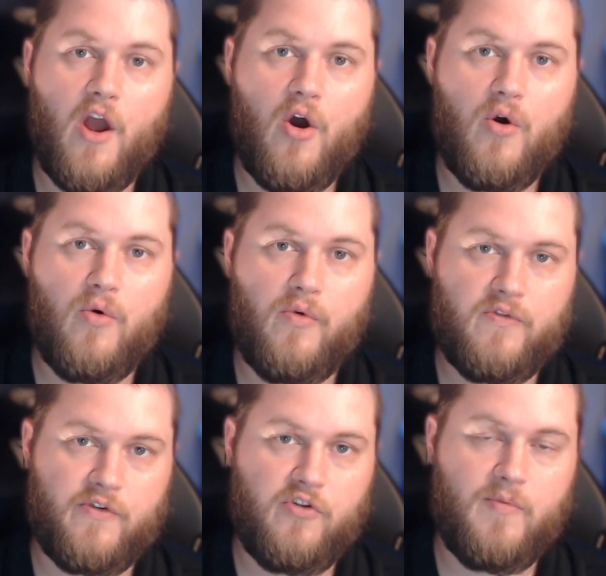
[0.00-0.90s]
O's
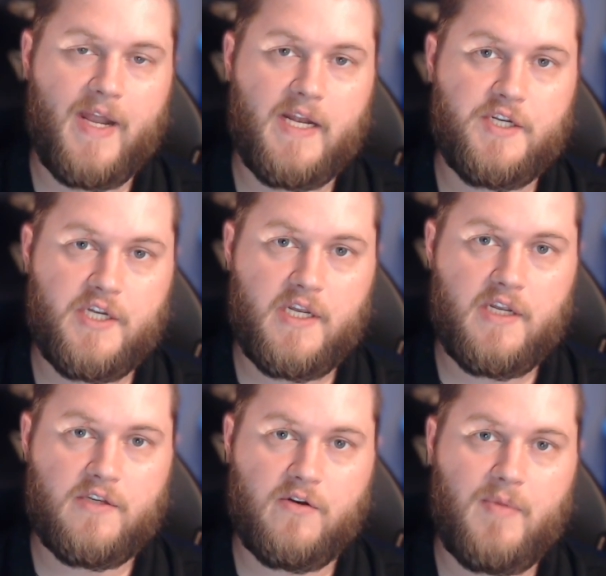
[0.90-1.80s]
or too many
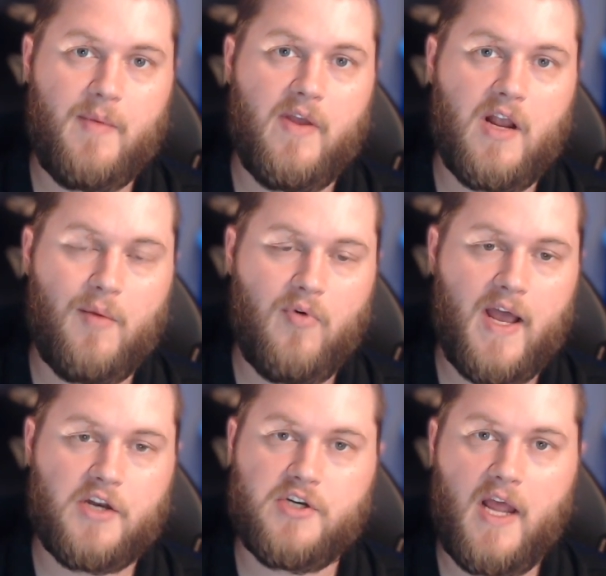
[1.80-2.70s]
G's or maybe a couple
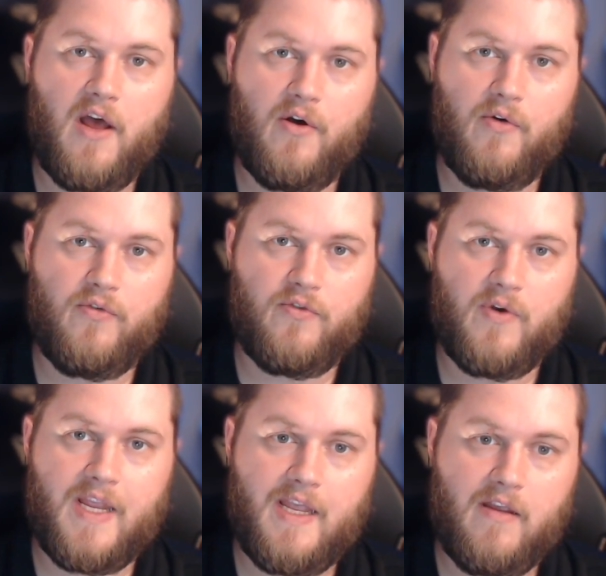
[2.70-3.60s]
extra L's or
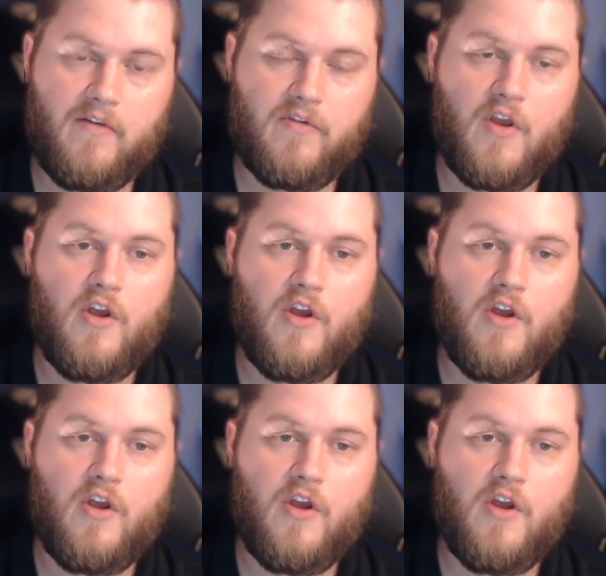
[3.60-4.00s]
E's.